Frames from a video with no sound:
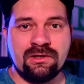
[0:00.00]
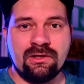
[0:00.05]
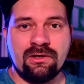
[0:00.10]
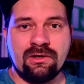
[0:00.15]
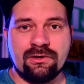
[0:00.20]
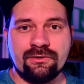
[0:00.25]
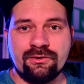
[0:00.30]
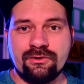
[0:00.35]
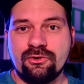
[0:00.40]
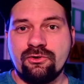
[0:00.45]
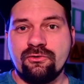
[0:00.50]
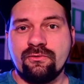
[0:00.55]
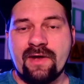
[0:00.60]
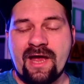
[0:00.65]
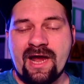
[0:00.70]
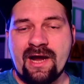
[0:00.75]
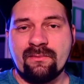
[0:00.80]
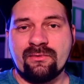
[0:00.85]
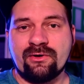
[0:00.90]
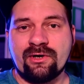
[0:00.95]
are the new
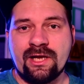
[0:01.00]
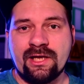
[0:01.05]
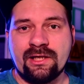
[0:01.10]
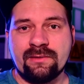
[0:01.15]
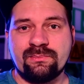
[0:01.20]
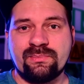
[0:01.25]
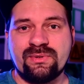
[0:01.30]
Amaran